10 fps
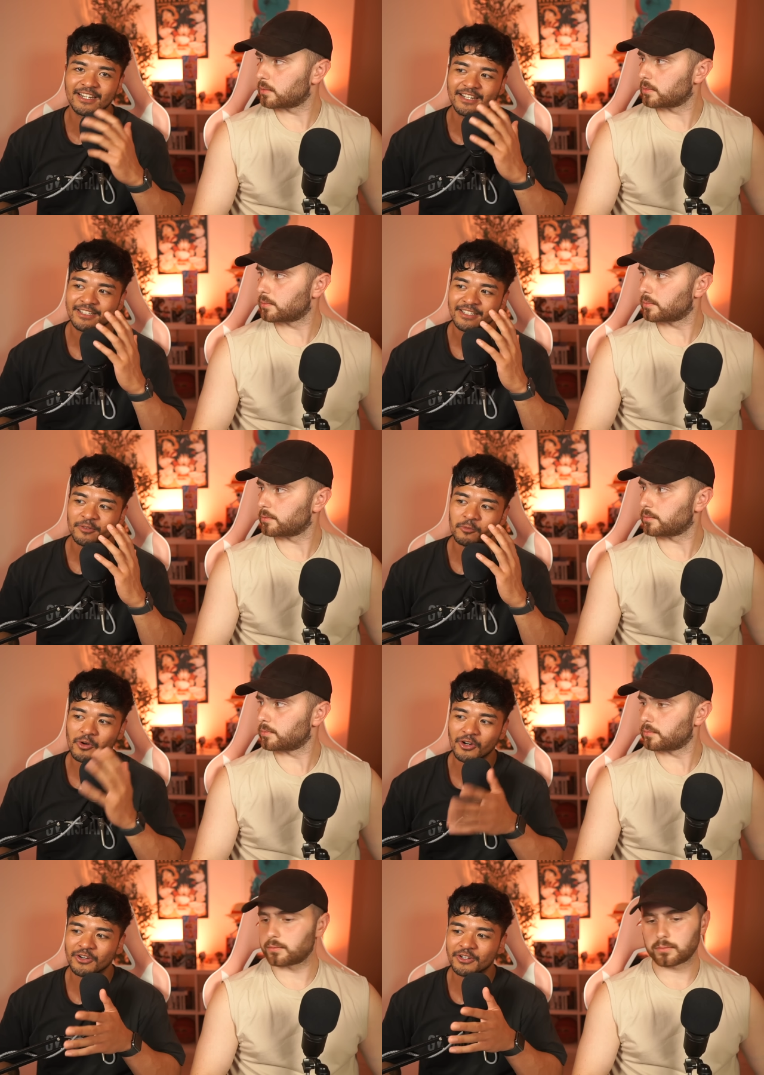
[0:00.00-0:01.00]
Speaker 1: like
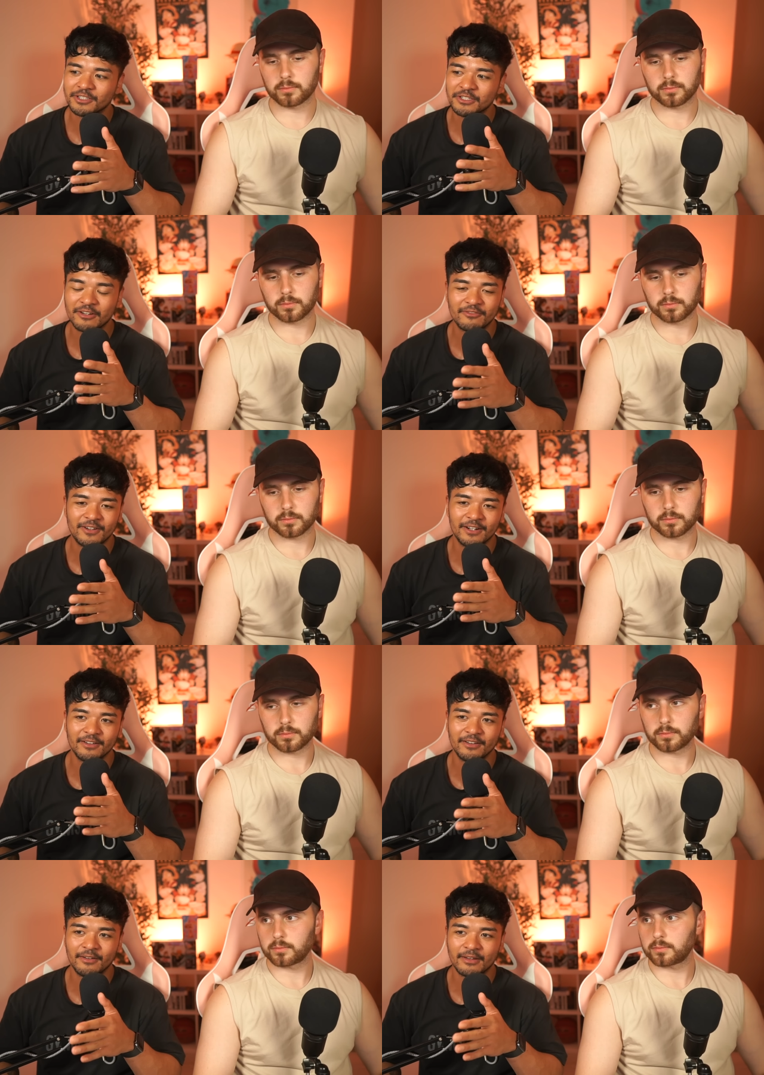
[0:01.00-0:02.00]
warlord. You can
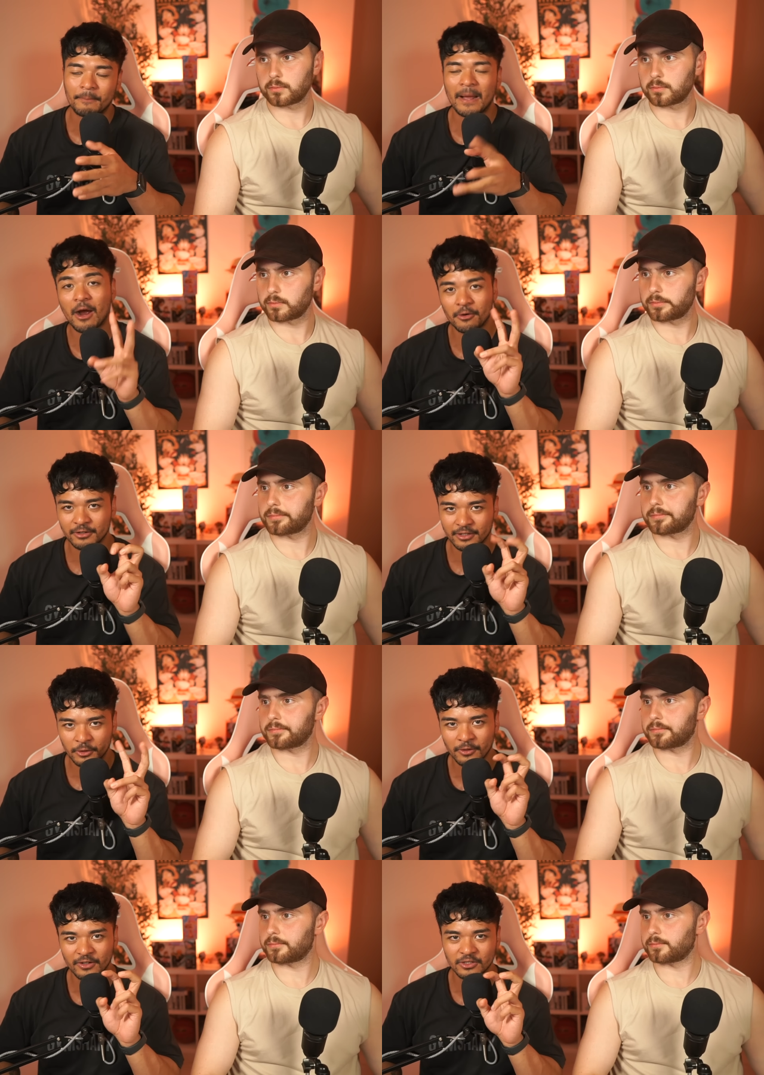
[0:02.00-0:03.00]
the power
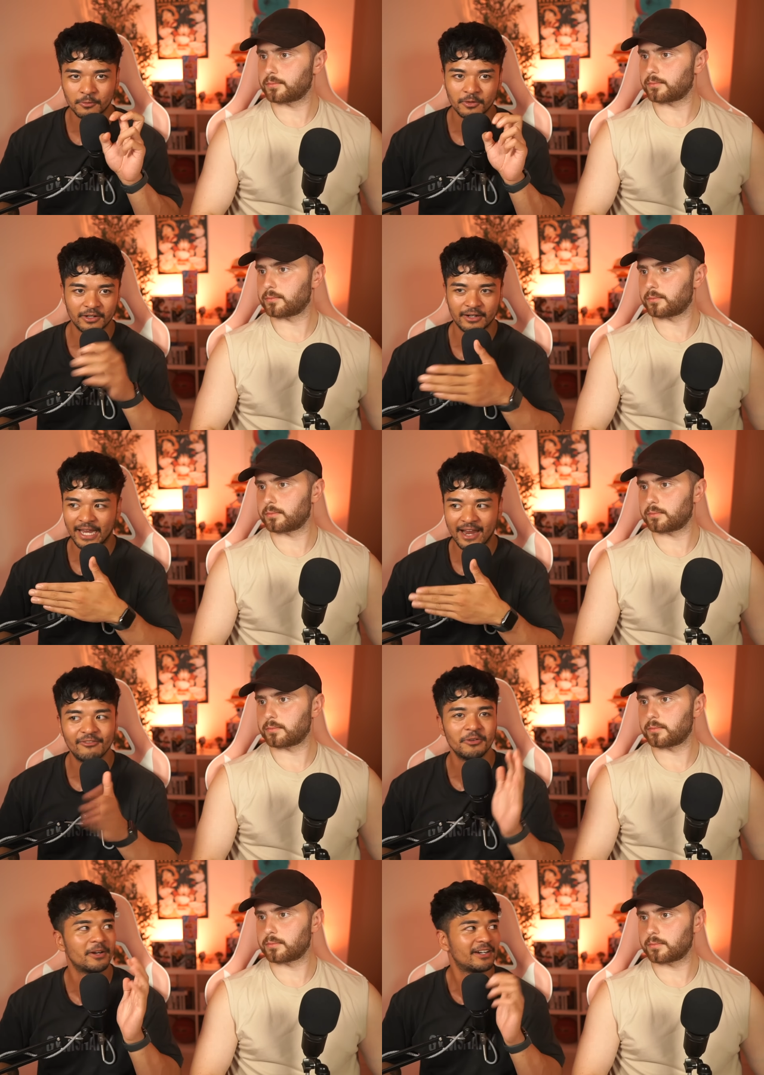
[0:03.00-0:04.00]
equivalent to warlord like
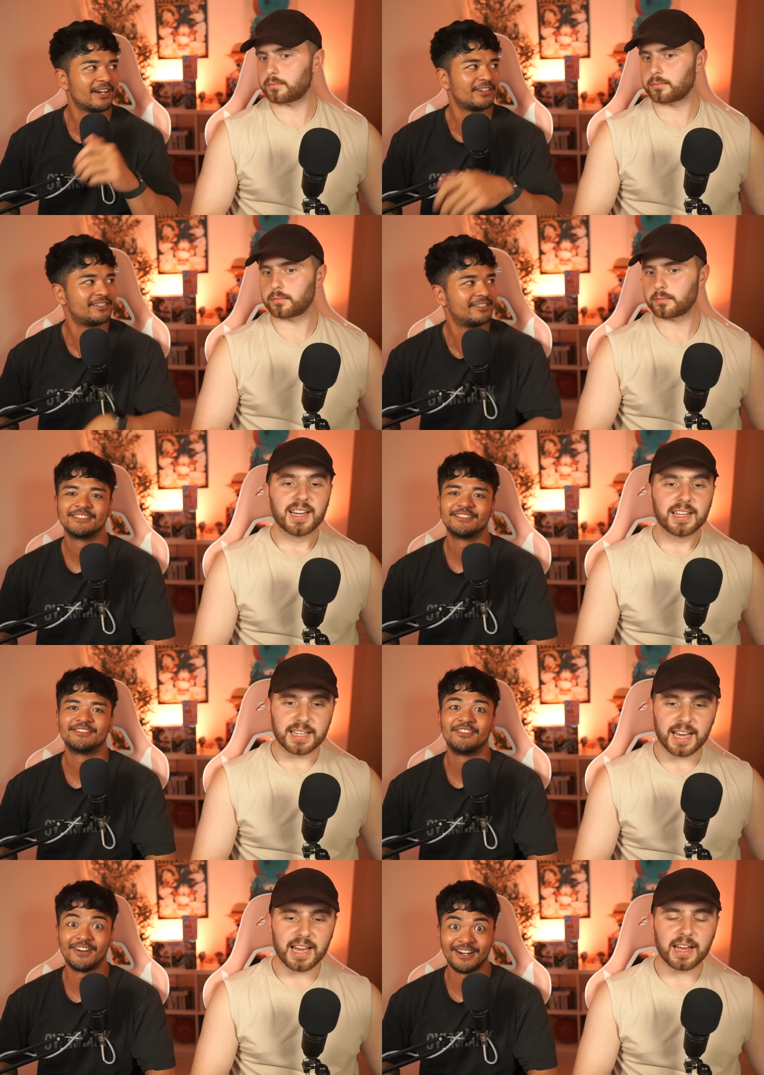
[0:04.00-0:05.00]
everywhere now.
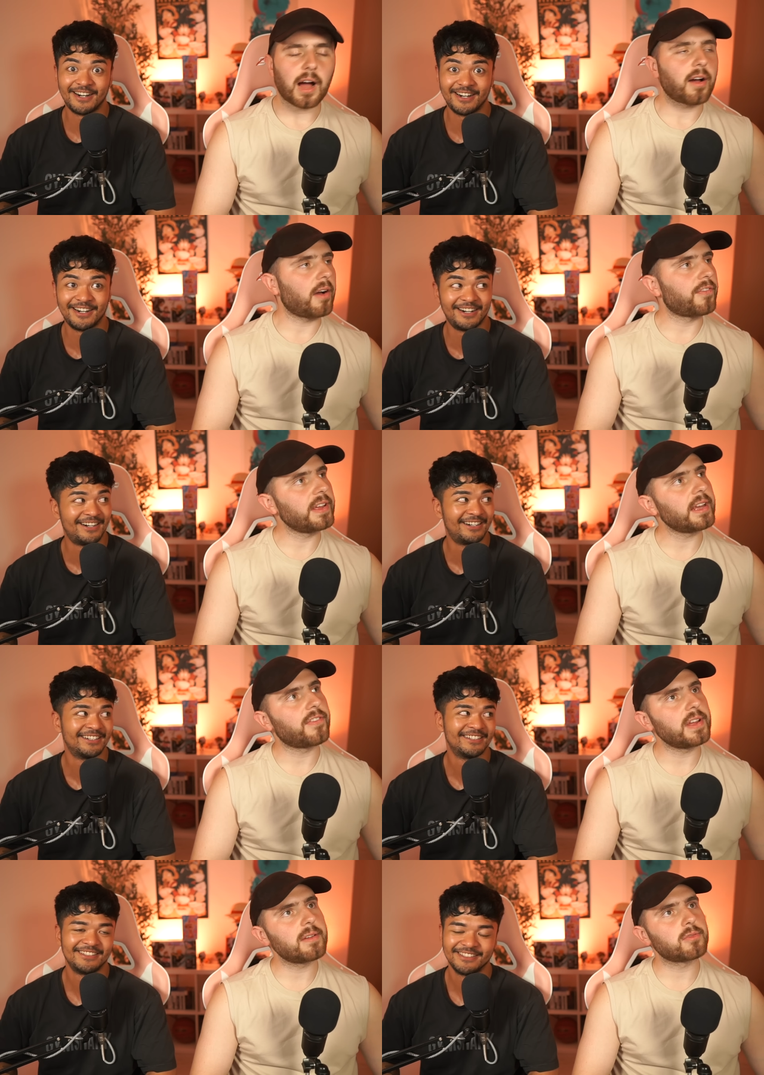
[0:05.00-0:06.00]
Speaker 2: Yeah, oh. I ah. think I
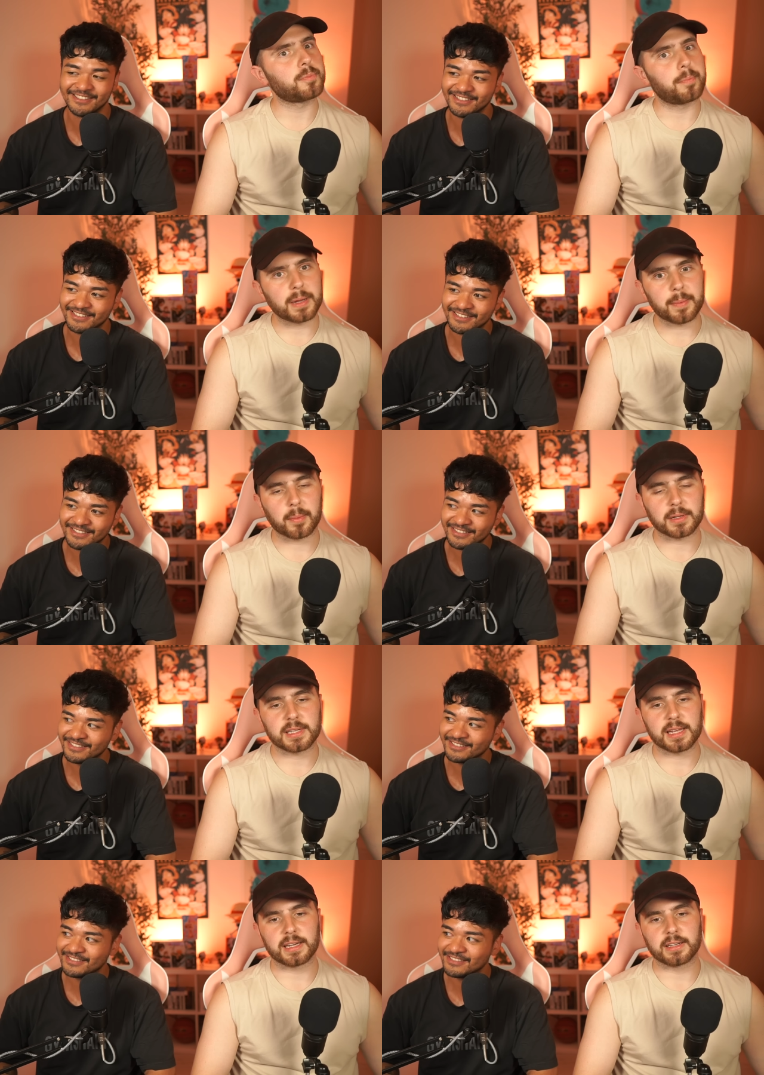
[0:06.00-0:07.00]
think it was Big Mom that
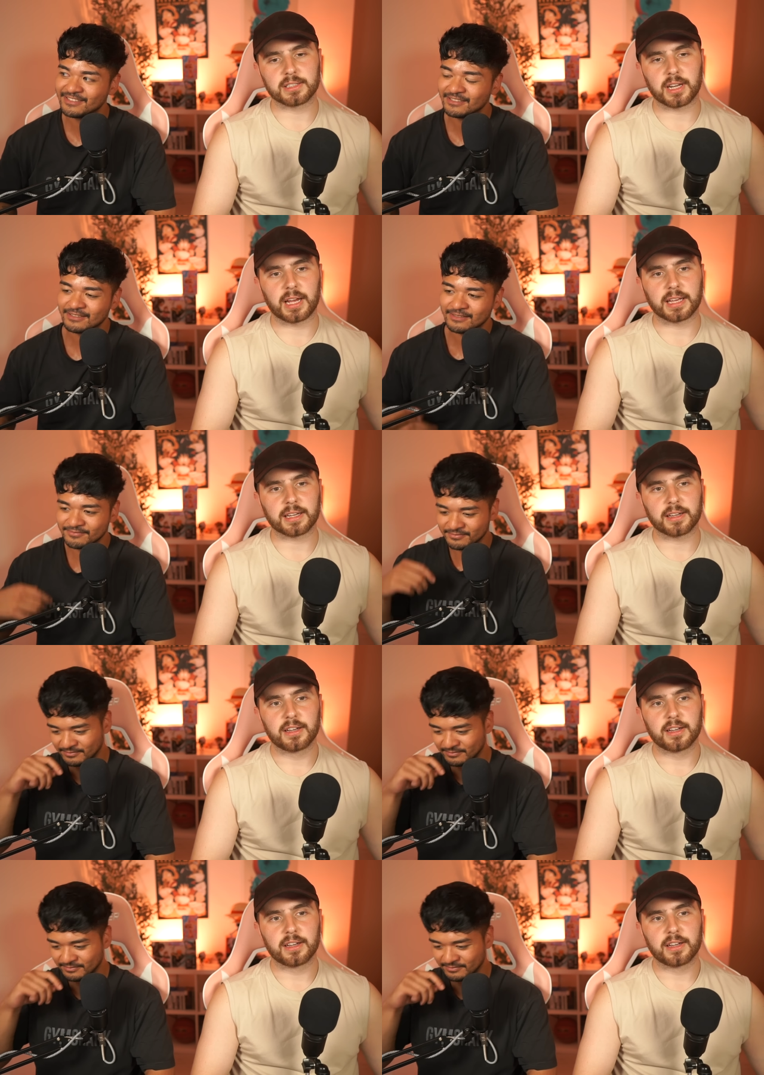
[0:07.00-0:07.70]
said it. It's like